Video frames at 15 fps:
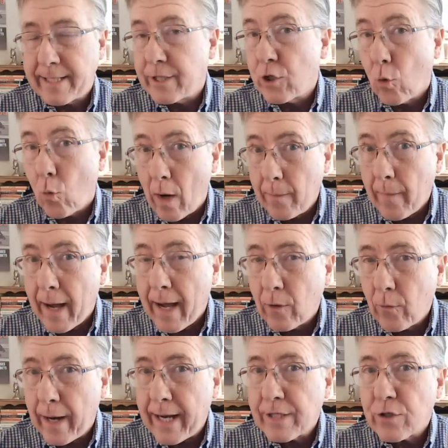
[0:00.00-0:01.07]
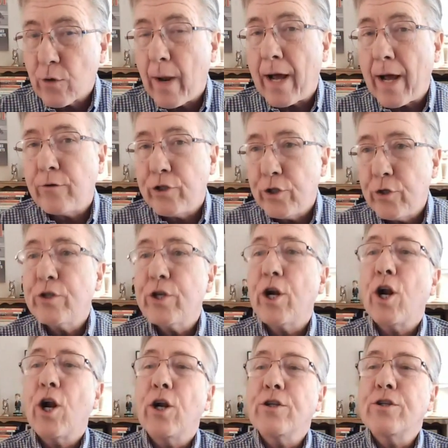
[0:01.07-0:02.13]
It's a one mile race around two
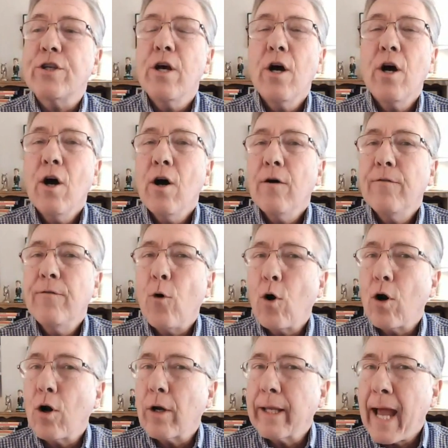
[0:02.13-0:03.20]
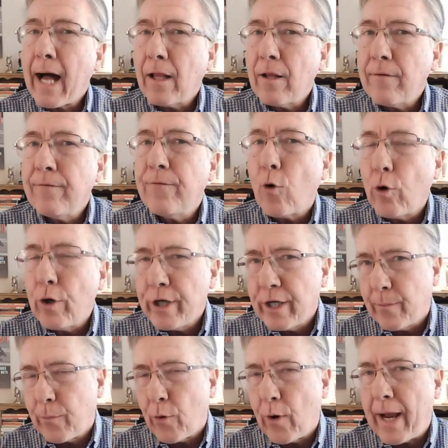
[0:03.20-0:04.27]
turns for
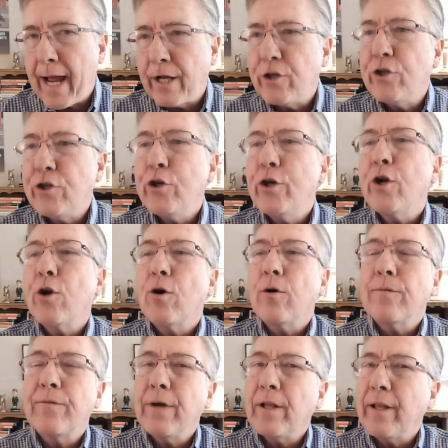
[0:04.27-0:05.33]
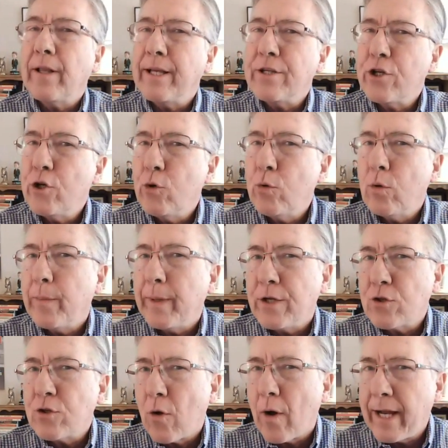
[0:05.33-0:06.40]
California bred two year old fillies who will be
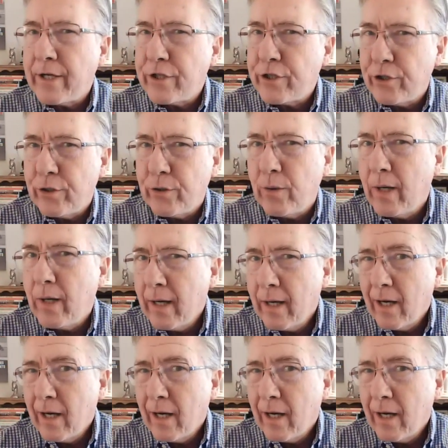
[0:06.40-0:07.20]
trying to